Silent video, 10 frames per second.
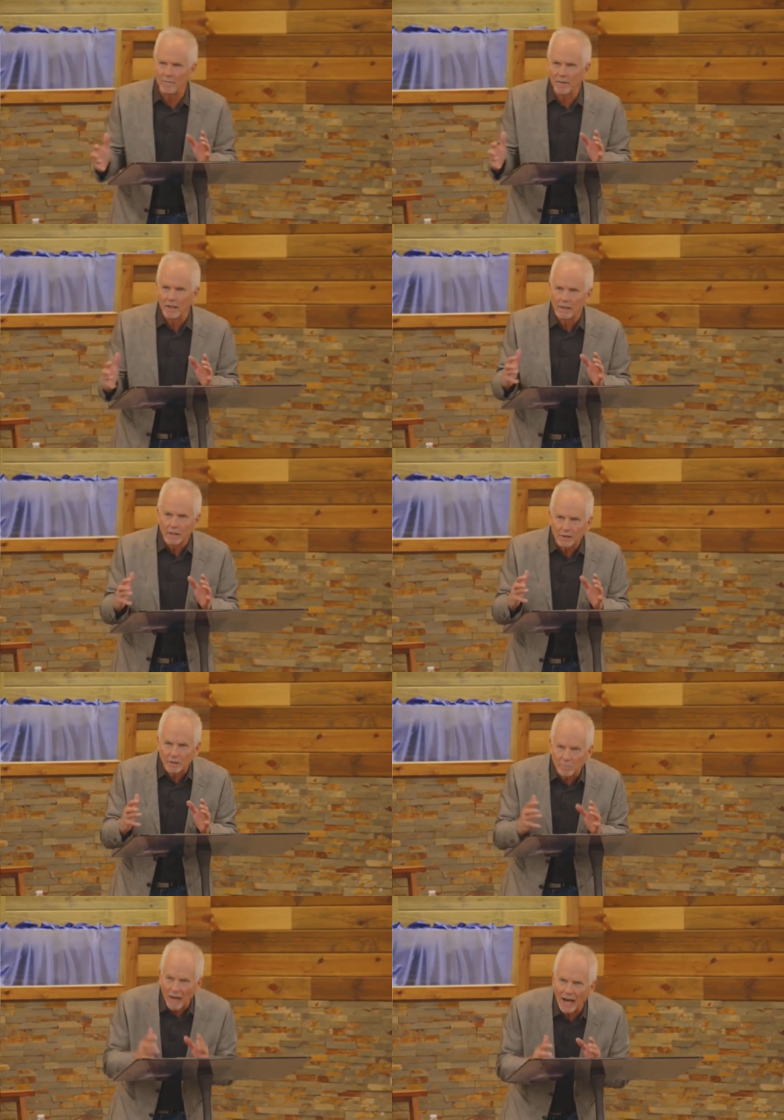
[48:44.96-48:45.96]
a
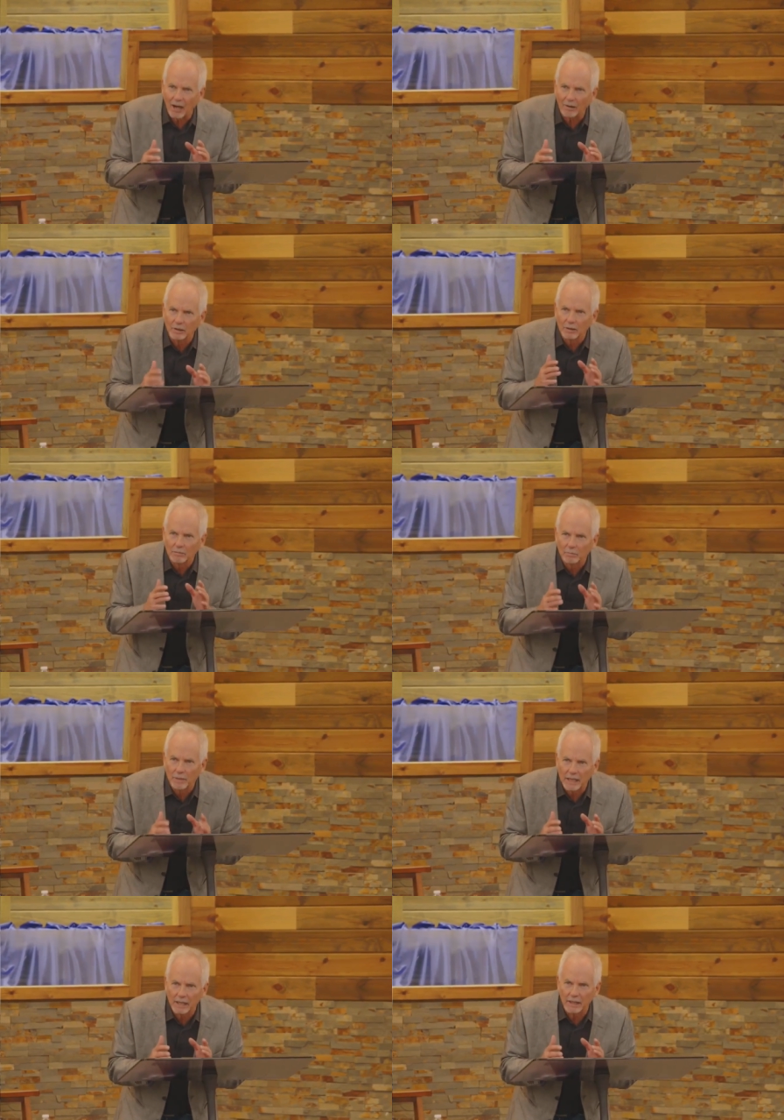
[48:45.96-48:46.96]
mansion in heaven,
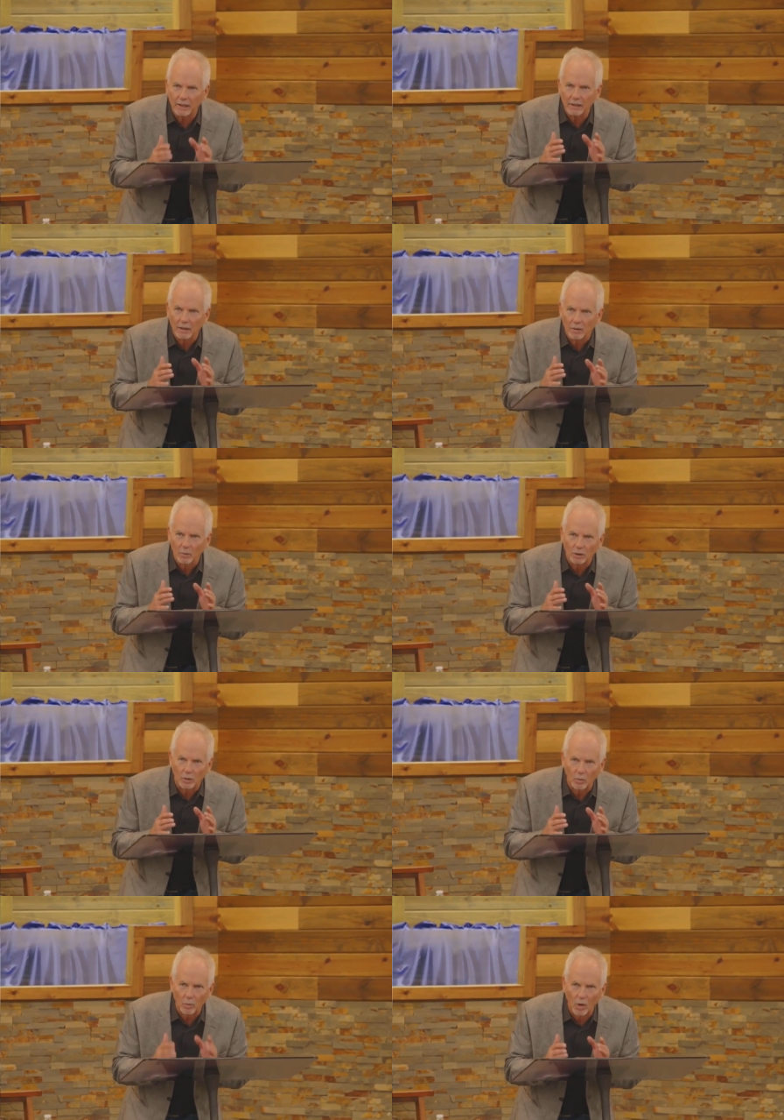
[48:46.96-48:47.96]
it's about
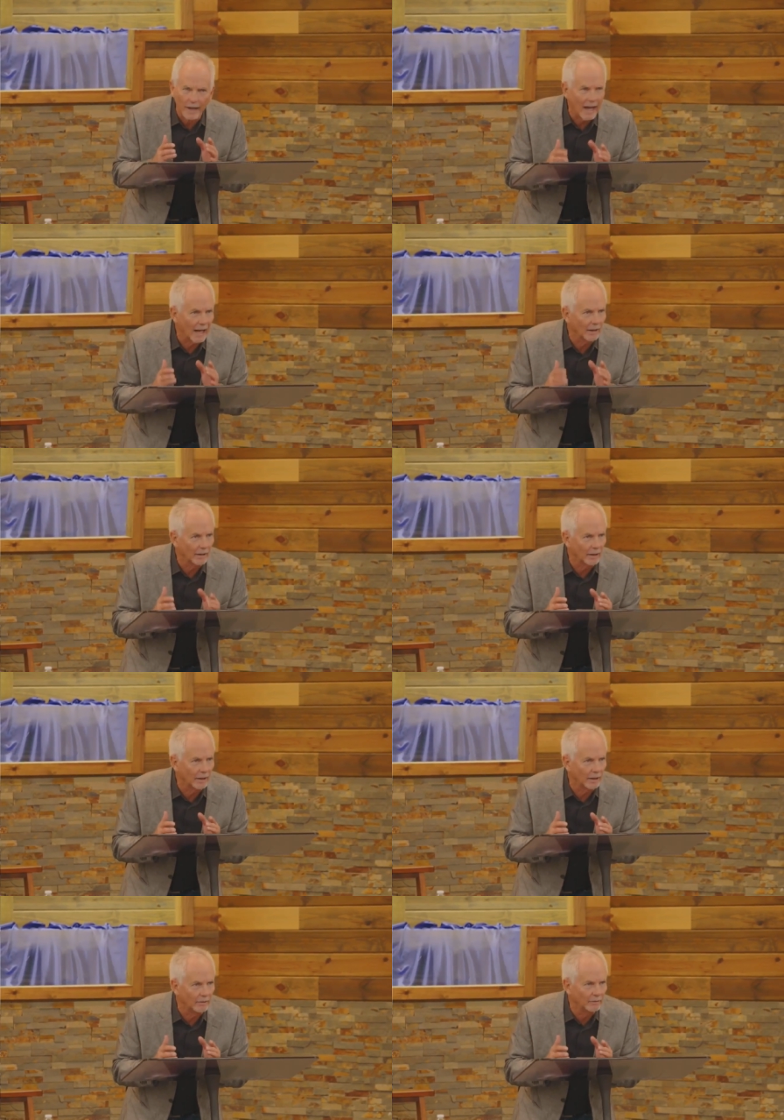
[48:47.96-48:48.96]
being
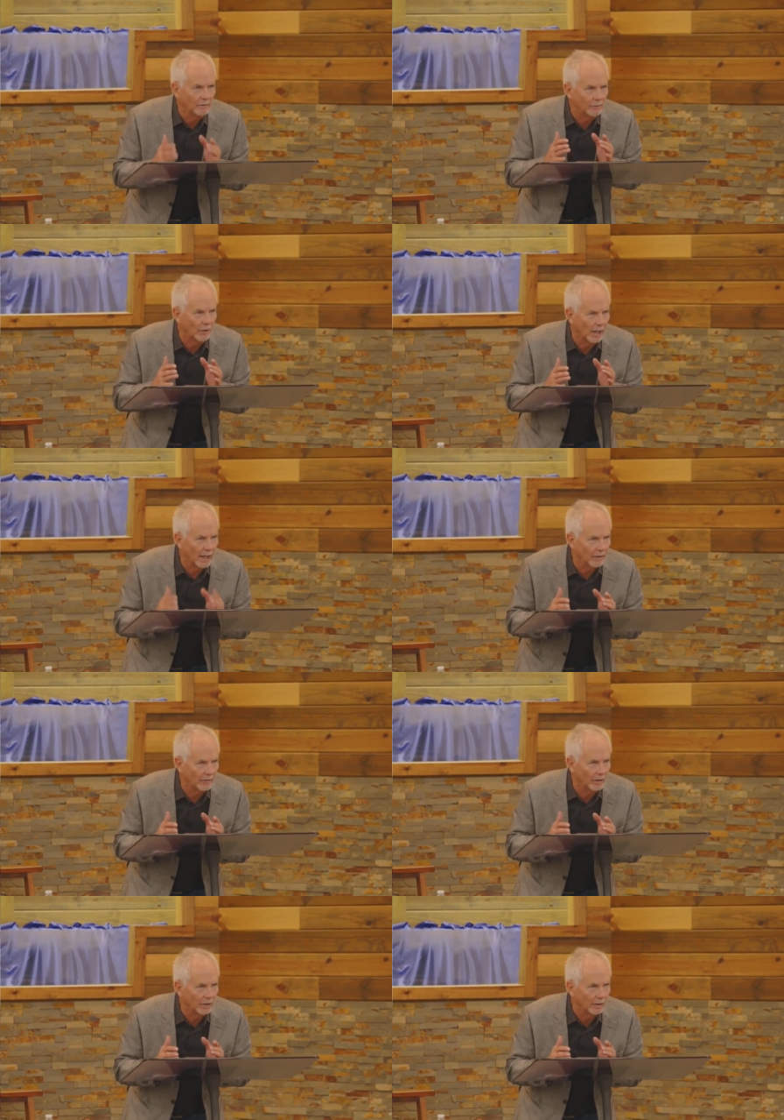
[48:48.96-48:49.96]
with the one I
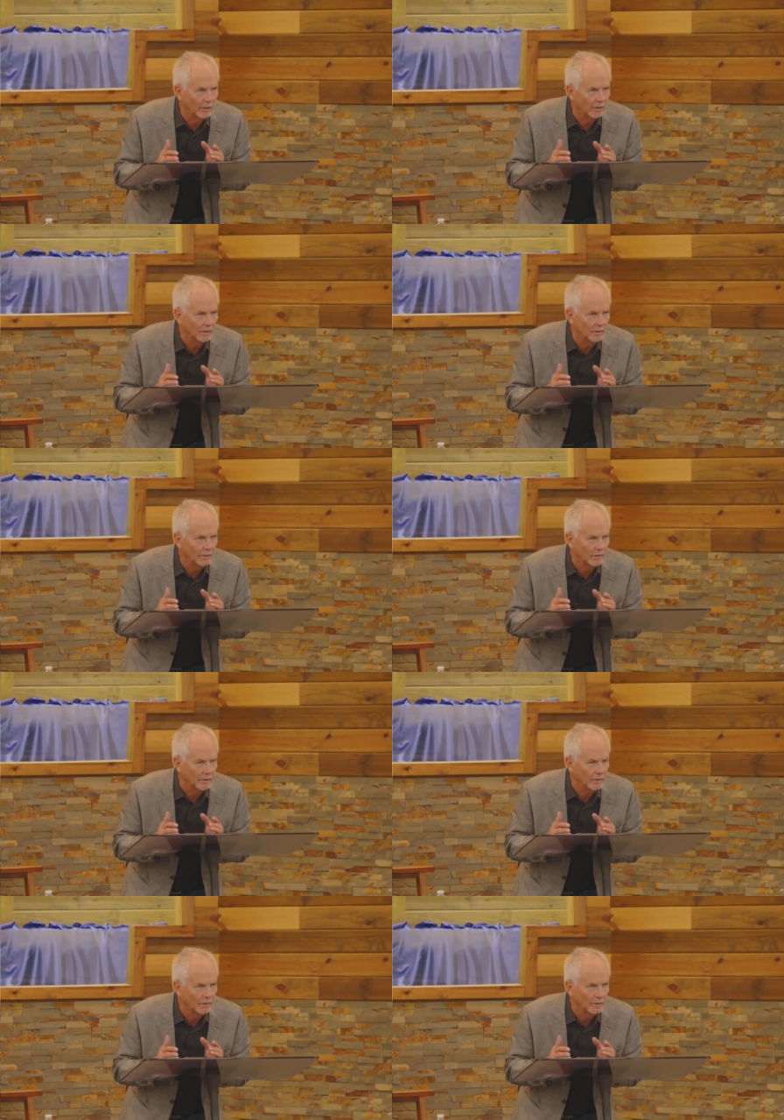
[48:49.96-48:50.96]
love
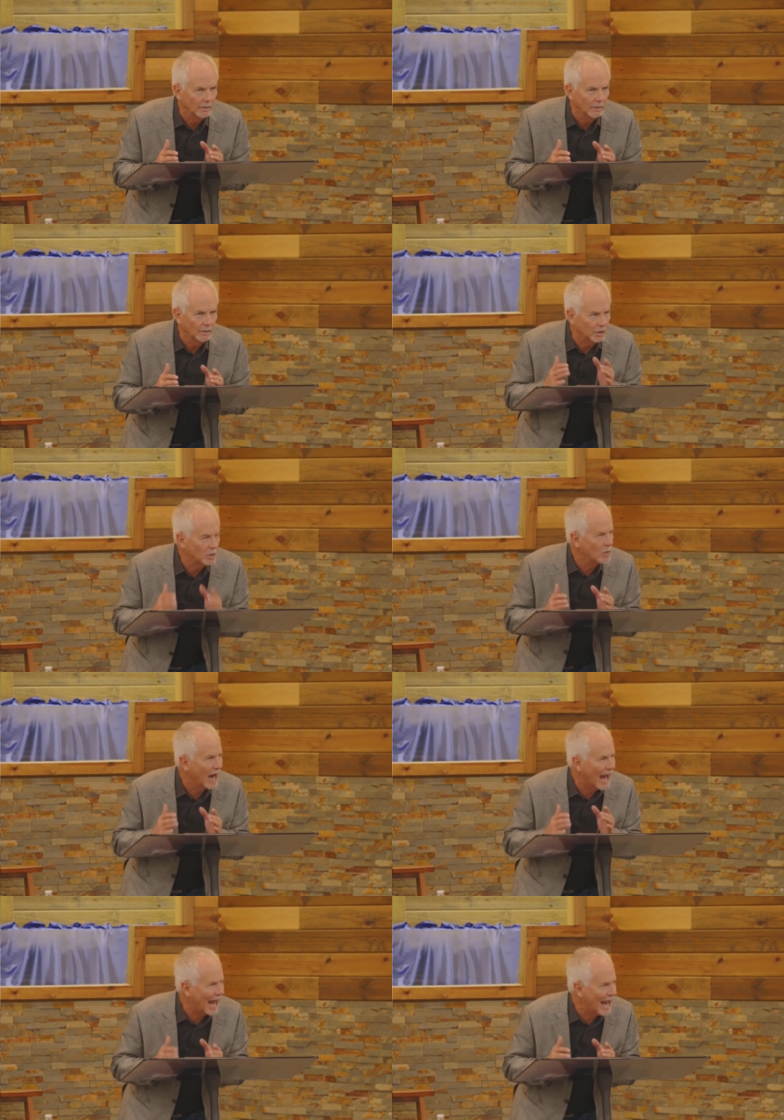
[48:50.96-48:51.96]
forever.
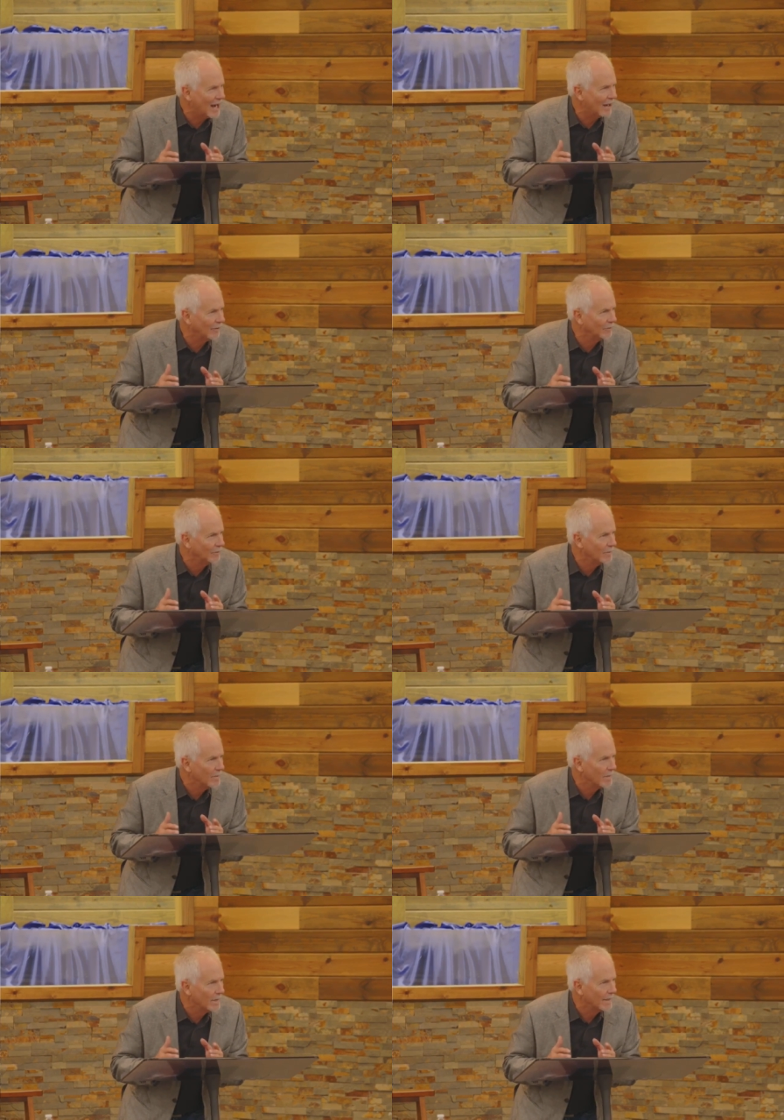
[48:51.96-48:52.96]
Do
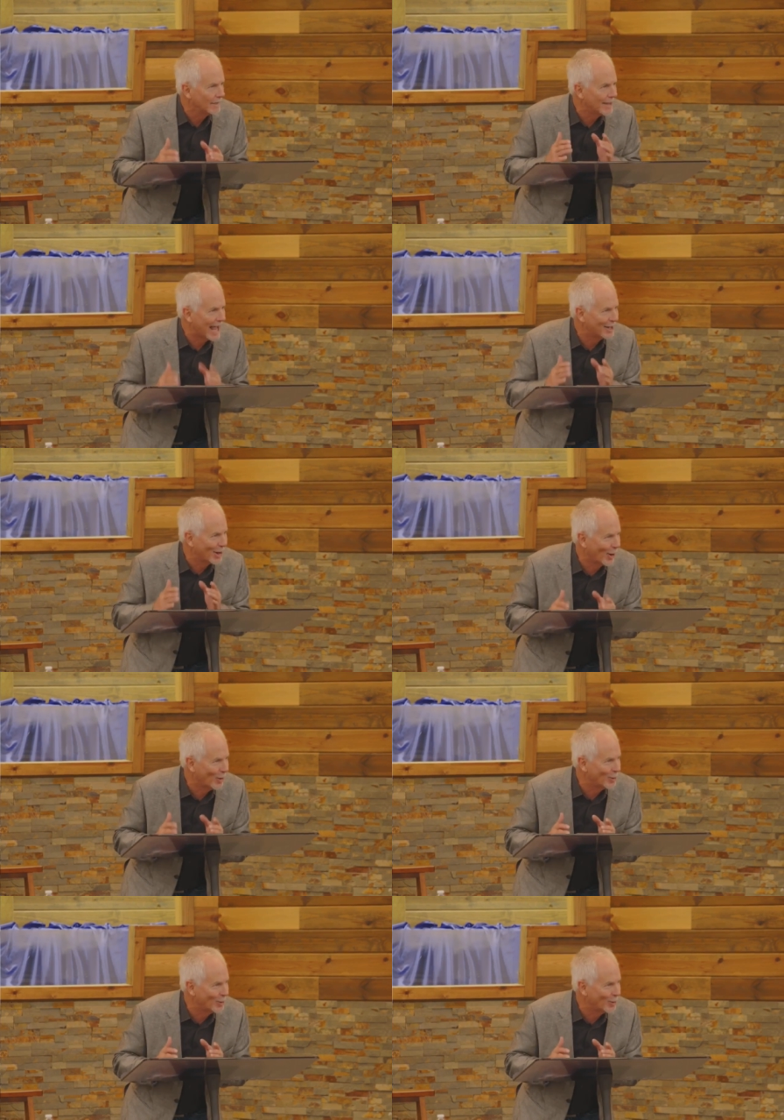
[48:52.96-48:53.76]
you have